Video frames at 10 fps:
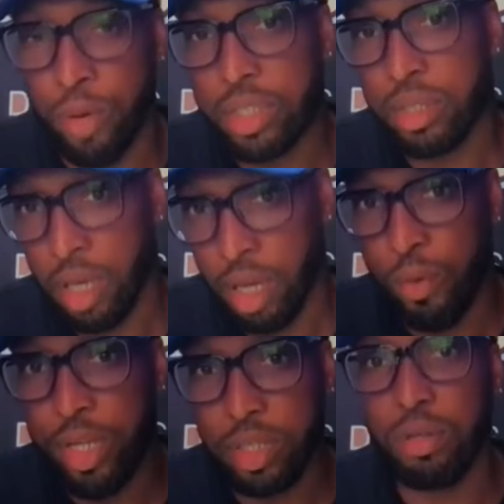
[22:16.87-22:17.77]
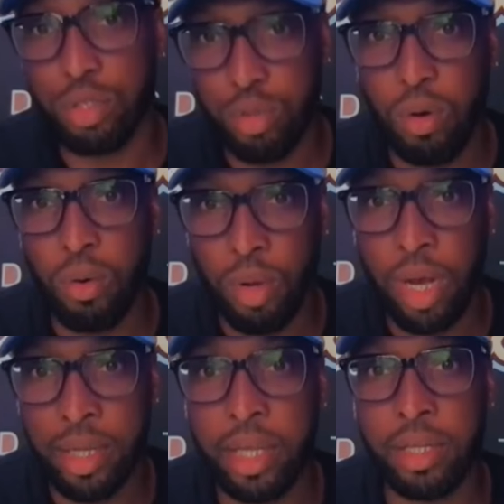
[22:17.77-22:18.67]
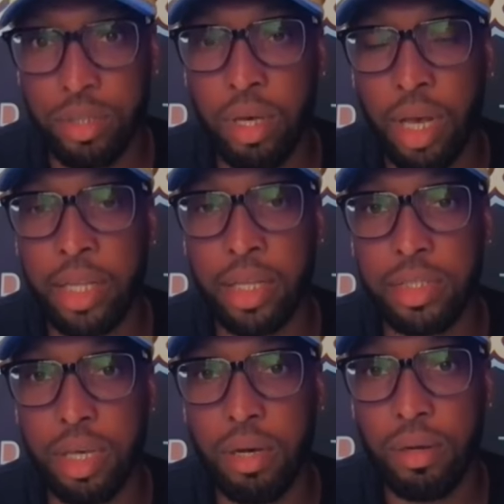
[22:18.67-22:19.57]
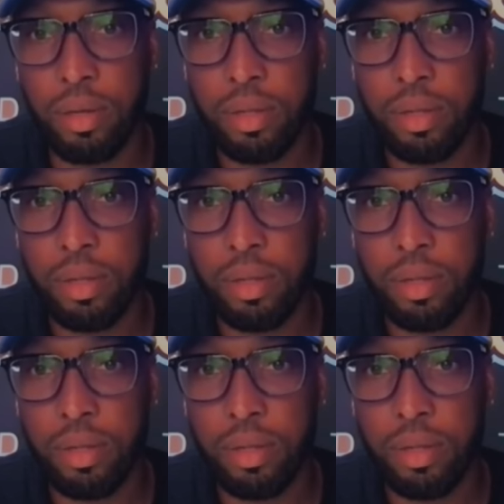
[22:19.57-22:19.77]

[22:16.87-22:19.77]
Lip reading: retail store I did sell.